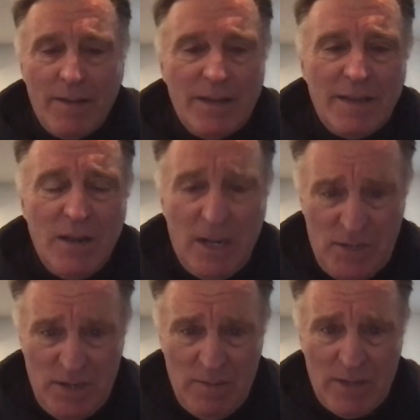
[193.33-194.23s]
Get on to
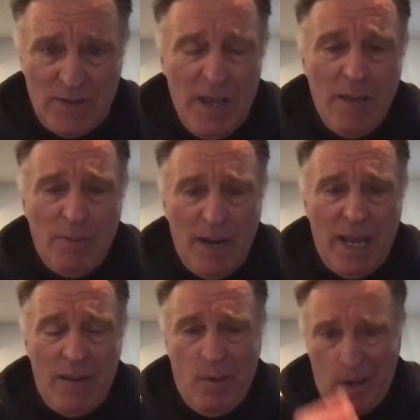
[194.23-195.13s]
something else. But
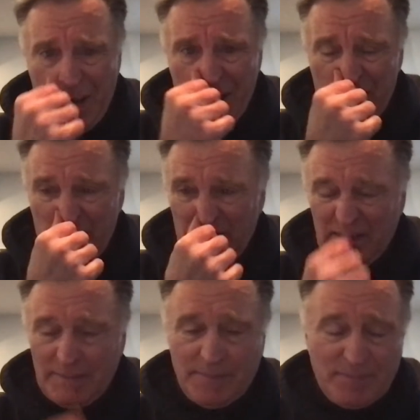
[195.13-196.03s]
anyway, guys,
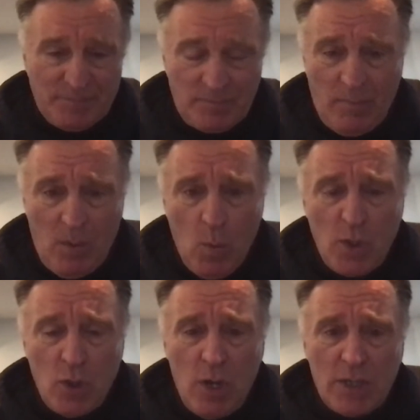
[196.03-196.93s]
we
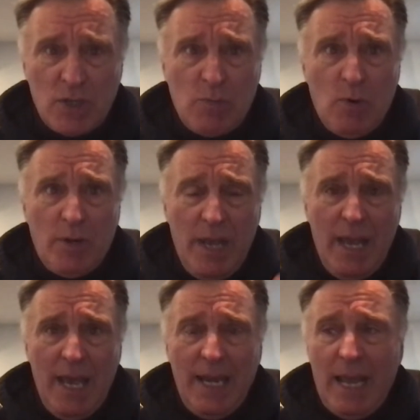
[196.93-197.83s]
talked this morning.
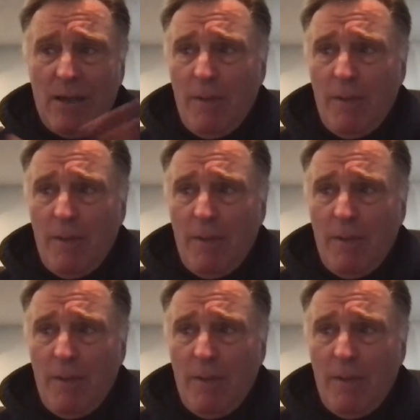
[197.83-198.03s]
Now,